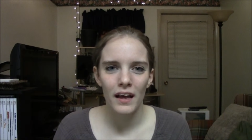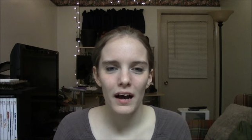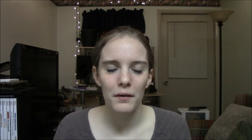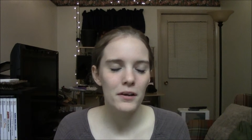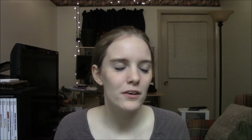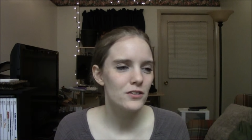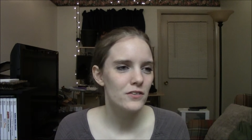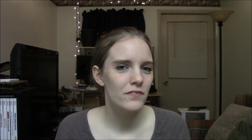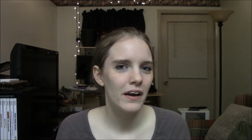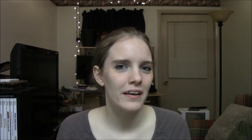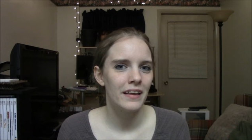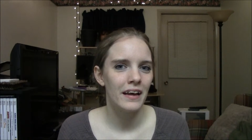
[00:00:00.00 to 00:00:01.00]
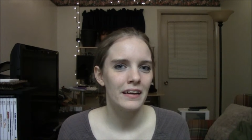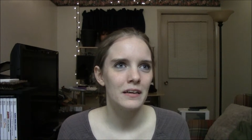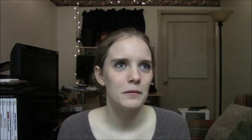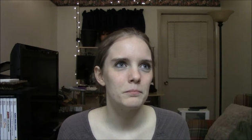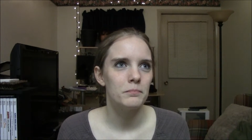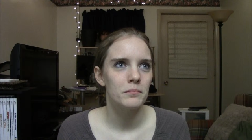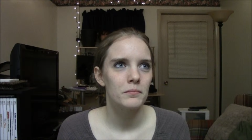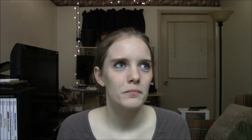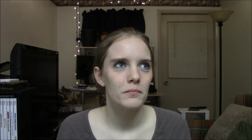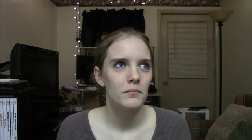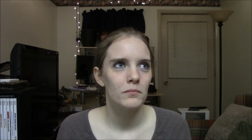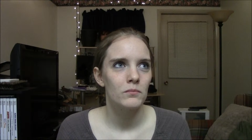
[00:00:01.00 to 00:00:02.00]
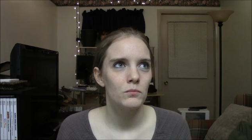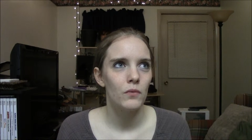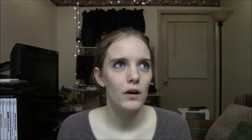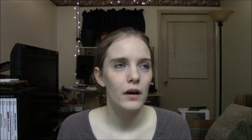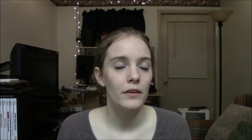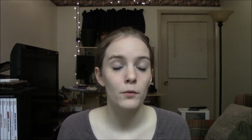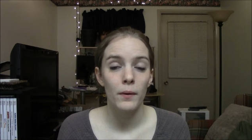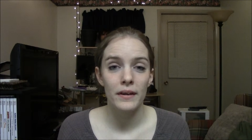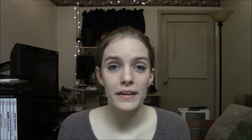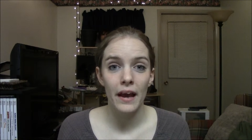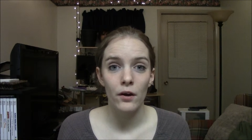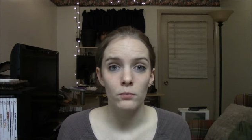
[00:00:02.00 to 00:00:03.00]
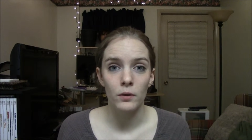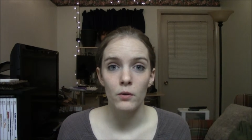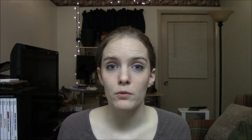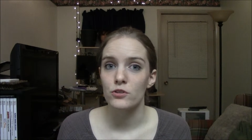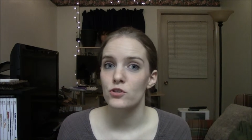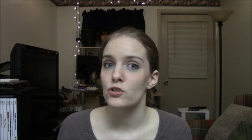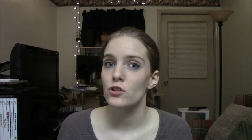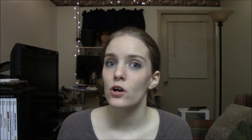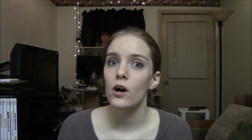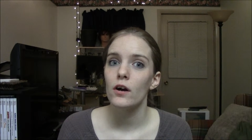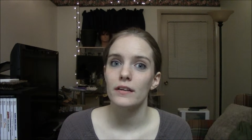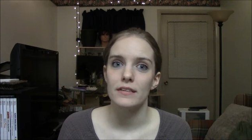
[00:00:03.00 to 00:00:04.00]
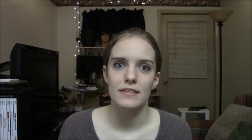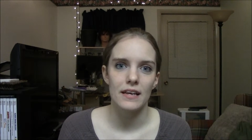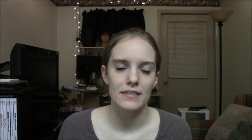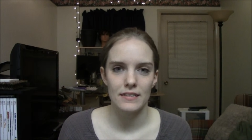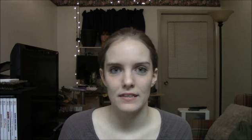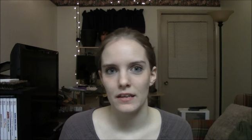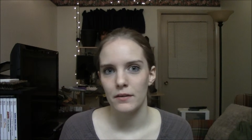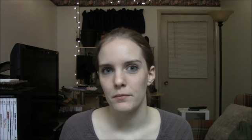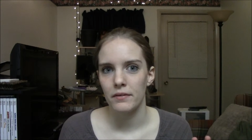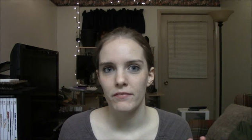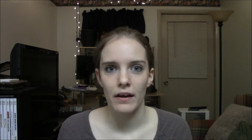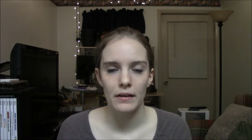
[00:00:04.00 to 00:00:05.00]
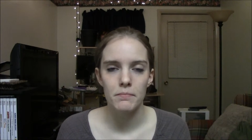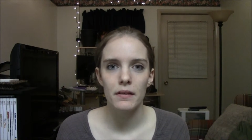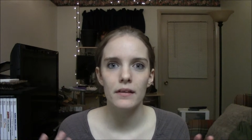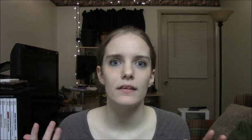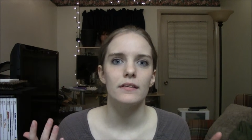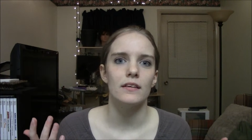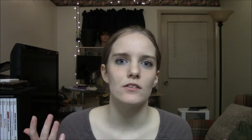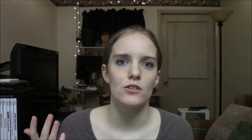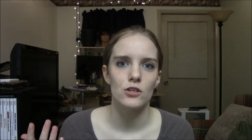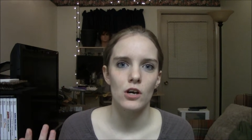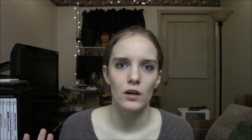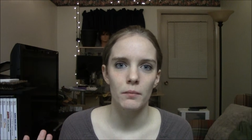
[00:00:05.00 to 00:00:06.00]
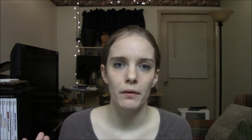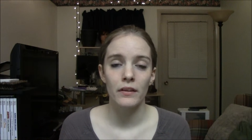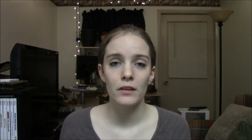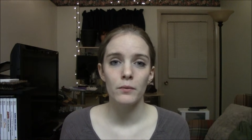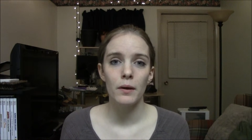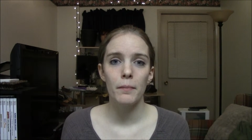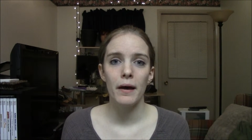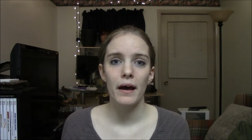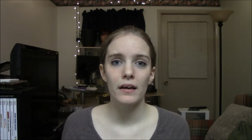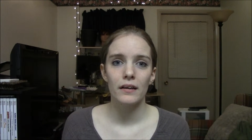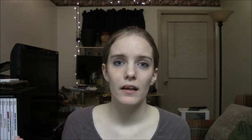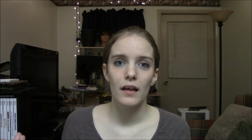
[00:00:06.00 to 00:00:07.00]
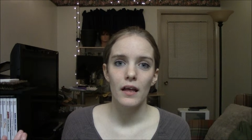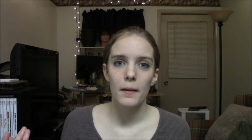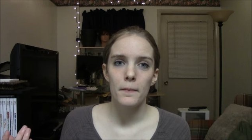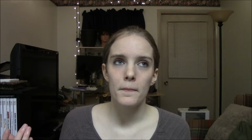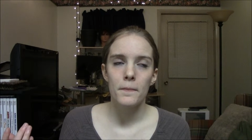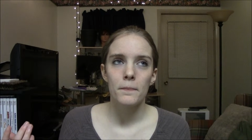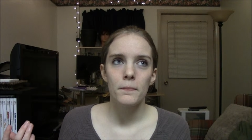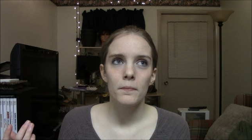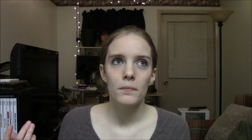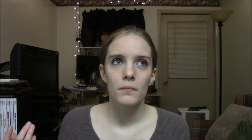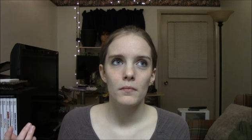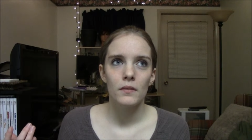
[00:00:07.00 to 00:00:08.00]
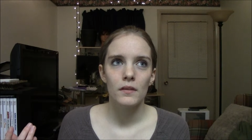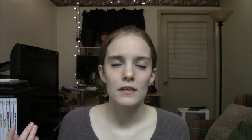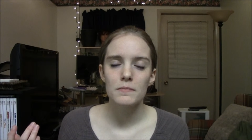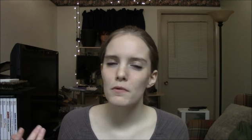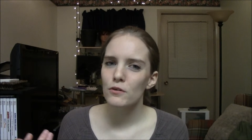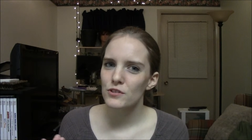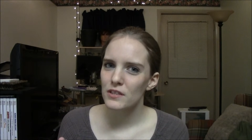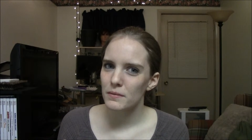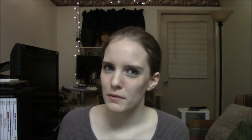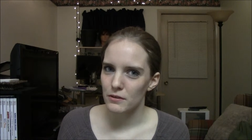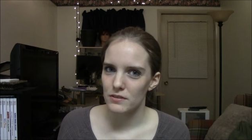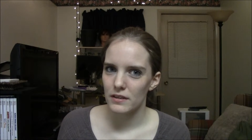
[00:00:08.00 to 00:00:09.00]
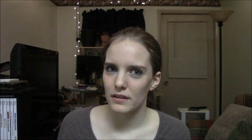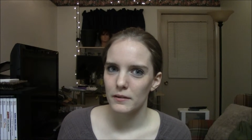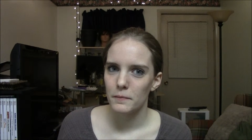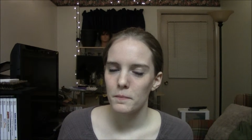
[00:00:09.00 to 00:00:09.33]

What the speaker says: We also find that on the way down, we always talk incessantly. We find a million things to talk about. Then the way back is mostly music.